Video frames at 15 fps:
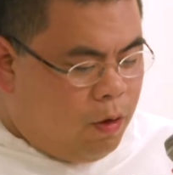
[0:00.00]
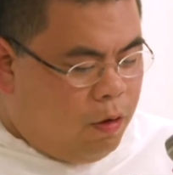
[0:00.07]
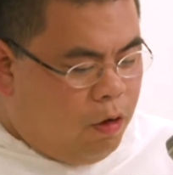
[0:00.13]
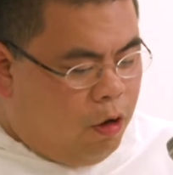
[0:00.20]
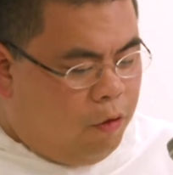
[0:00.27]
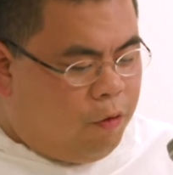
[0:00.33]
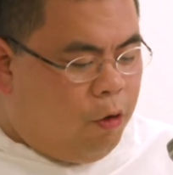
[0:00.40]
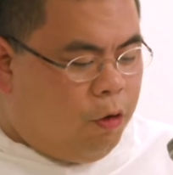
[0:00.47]

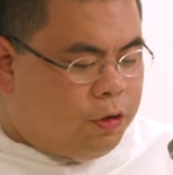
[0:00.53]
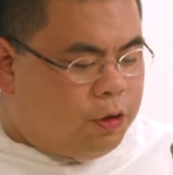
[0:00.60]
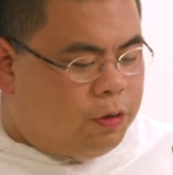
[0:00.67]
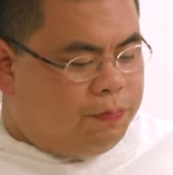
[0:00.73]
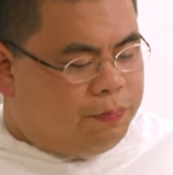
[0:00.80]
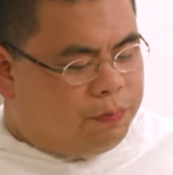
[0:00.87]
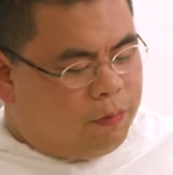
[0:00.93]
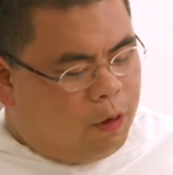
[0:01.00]
Of course,
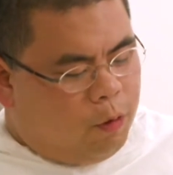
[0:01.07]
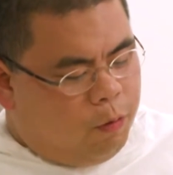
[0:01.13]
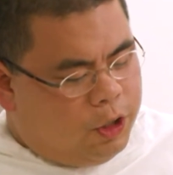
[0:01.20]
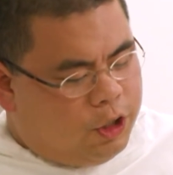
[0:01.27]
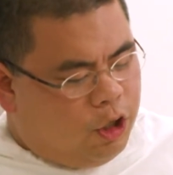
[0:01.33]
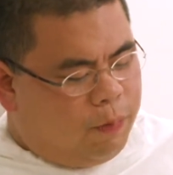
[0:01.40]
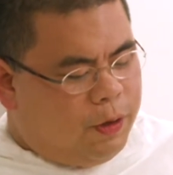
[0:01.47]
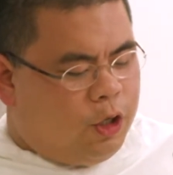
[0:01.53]
we
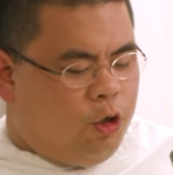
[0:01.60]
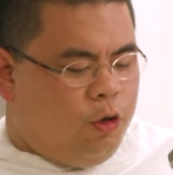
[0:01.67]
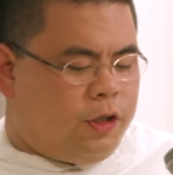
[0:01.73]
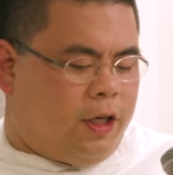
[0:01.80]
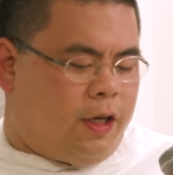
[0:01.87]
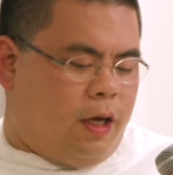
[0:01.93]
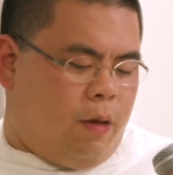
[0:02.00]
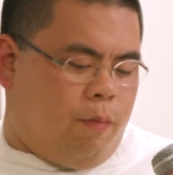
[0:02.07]
shall be
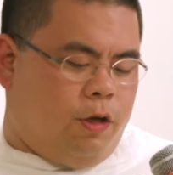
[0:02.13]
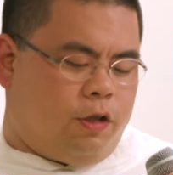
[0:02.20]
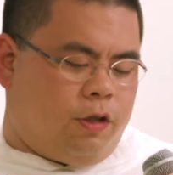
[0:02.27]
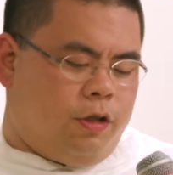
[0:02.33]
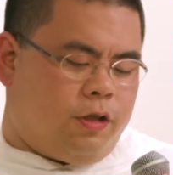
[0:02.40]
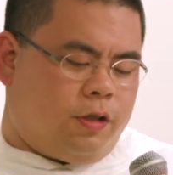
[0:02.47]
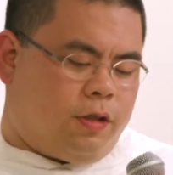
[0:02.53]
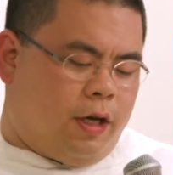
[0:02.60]
using
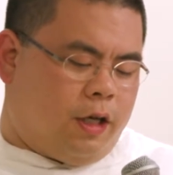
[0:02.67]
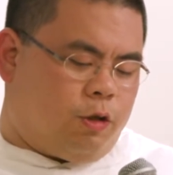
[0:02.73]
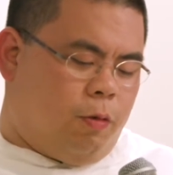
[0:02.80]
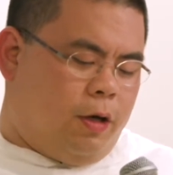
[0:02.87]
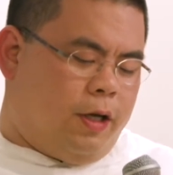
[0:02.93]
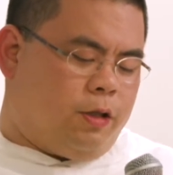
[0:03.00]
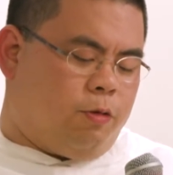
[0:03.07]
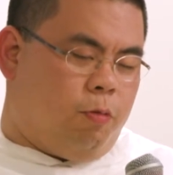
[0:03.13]
images as
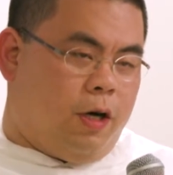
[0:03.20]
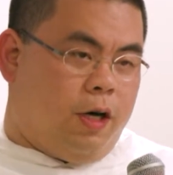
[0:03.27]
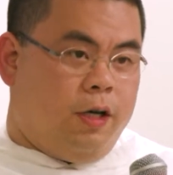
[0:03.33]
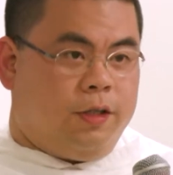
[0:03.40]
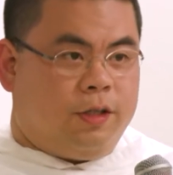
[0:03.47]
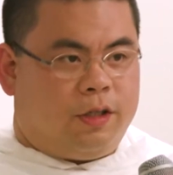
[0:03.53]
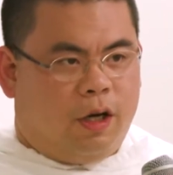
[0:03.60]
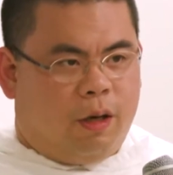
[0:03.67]
well as
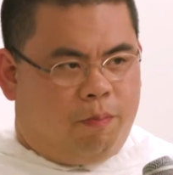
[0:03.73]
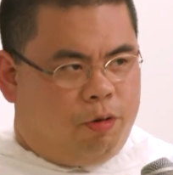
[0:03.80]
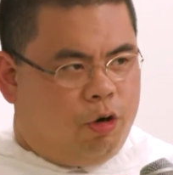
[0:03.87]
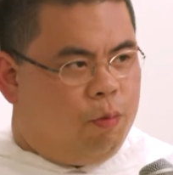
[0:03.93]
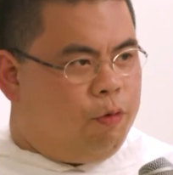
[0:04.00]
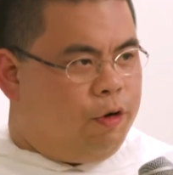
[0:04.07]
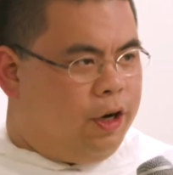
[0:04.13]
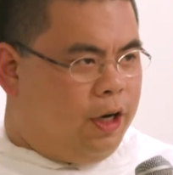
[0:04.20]
words
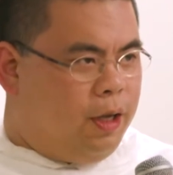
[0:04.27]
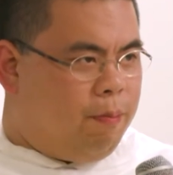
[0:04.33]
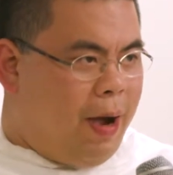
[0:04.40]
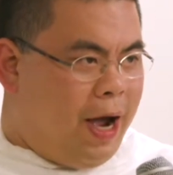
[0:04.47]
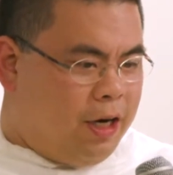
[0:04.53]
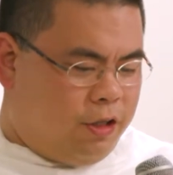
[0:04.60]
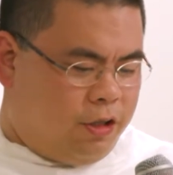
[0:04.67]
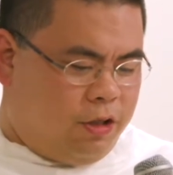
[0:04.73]
appropriately
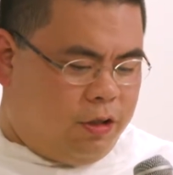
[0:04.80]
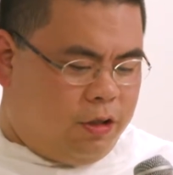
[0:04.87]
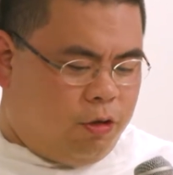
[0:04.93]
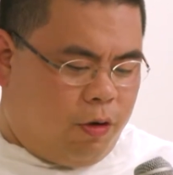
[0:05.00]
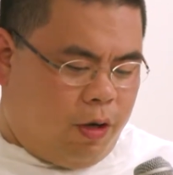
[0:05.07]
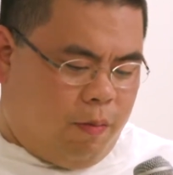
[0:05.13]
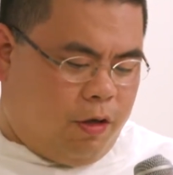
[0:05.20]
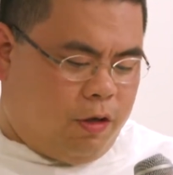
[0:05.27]
matched
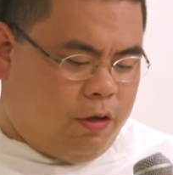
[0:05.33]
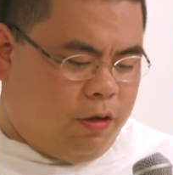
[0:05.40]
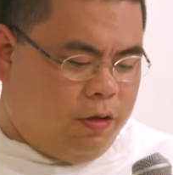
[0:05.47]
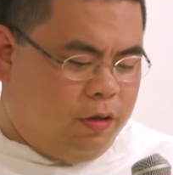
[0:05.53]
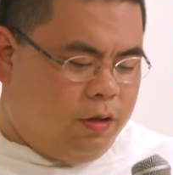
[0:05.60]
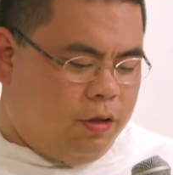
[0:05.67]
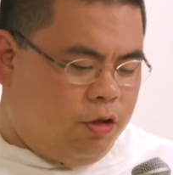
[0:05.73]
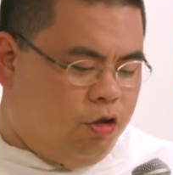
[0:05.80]
to
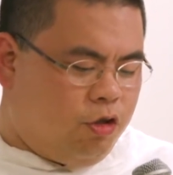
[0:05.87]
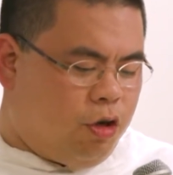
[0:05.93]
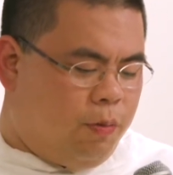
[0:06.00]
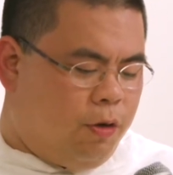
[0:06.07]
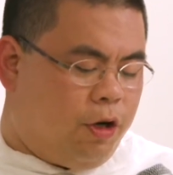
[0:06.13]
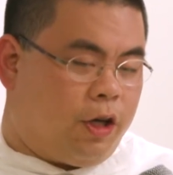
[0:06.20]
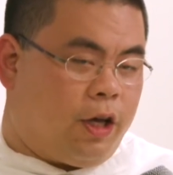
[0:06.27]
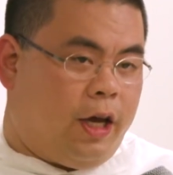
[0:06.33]
images to
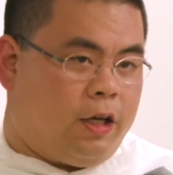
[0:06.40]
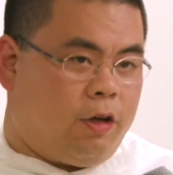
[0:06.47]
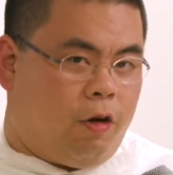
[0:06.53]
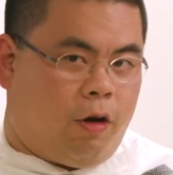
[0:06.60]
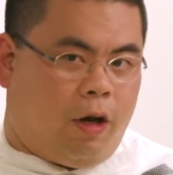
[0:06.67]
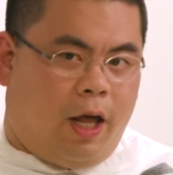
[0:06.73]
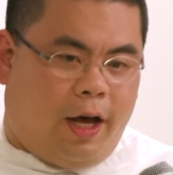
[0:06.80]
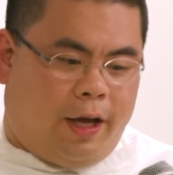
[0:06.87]
communicate
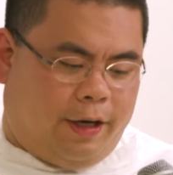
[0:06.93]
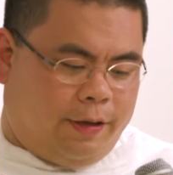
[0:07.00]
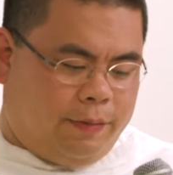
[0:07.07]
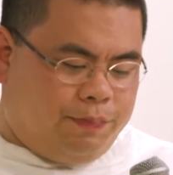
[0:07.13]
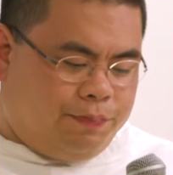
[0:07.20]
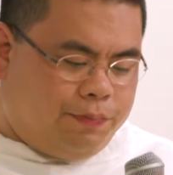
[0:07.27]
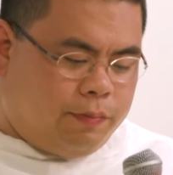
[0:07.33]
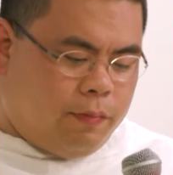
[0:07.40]
online.
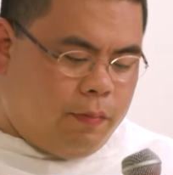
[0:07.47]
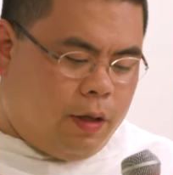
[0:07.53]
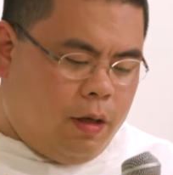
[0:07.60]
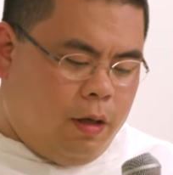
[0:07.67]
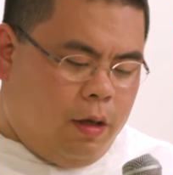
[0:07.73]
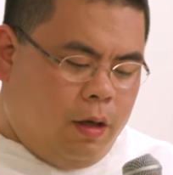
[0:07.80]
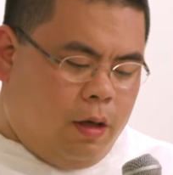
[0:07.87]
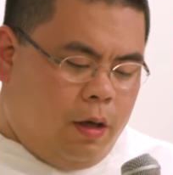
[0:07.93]

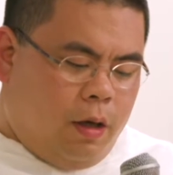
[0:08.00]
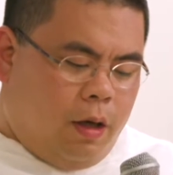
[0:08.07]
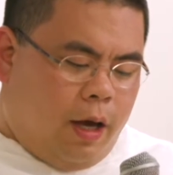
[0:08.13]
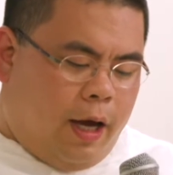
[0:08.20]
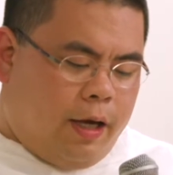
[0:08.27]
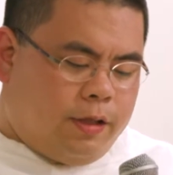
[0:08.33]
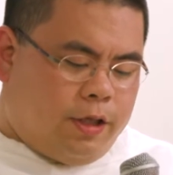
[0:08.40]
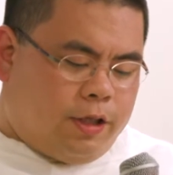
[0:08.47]

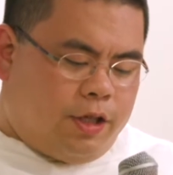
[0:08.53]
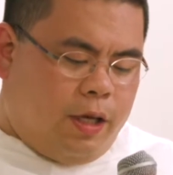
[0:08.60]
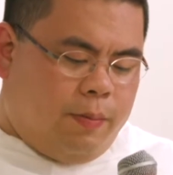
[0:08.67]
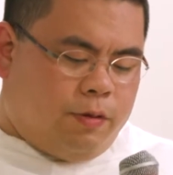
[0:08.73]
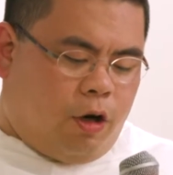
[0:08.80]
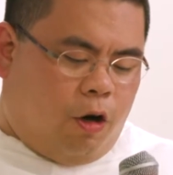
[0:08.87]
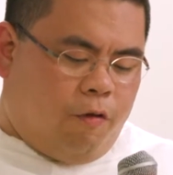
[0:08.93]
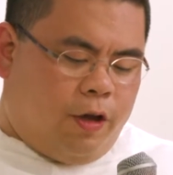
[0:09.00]
Hence, it
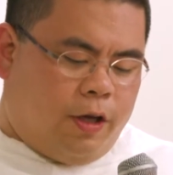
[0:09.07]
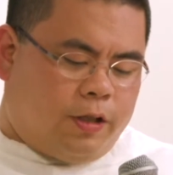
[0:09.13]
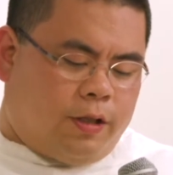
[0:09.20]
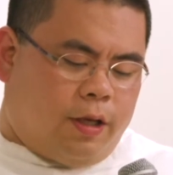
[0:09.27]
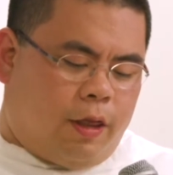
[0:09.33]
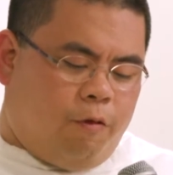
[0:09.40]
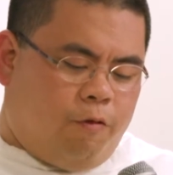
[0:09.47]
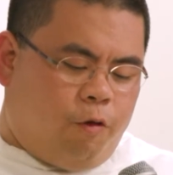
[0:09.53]
seems obvious
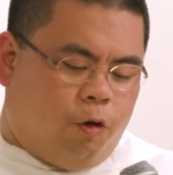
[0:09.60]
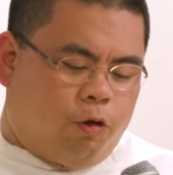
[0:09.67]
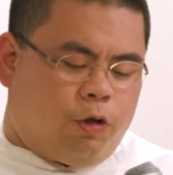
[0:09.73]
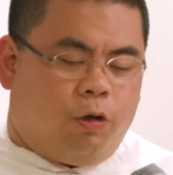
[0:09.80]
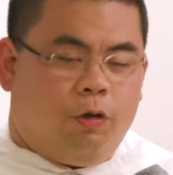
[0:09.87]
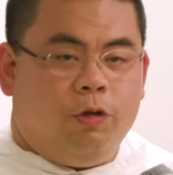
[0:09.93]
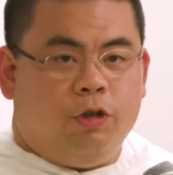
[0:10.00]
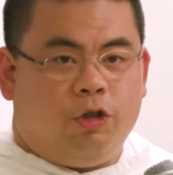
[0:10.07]
that the
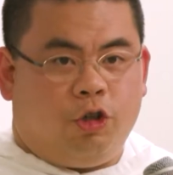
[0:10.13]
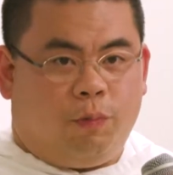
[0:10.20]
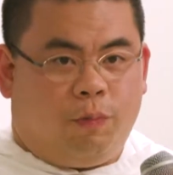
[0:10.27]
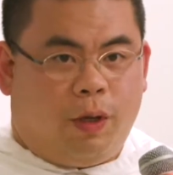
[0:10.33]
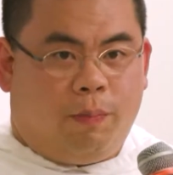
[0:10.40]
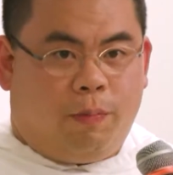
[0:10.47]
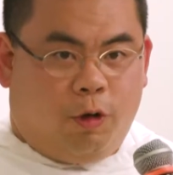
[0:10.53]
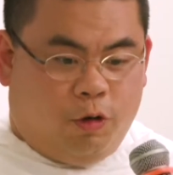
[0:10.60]
photo should
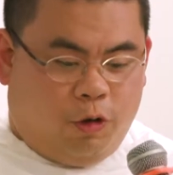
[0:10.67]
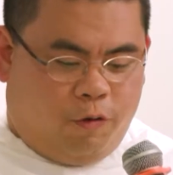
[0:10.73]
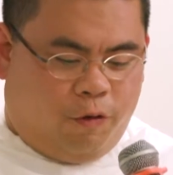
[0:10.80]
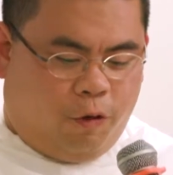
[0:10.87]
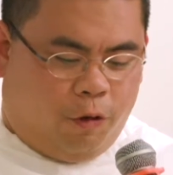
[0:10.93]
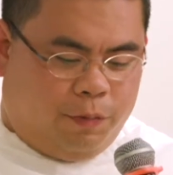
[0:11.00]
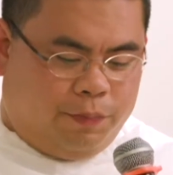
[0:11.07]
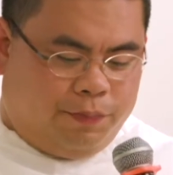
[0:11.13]
be beautiful.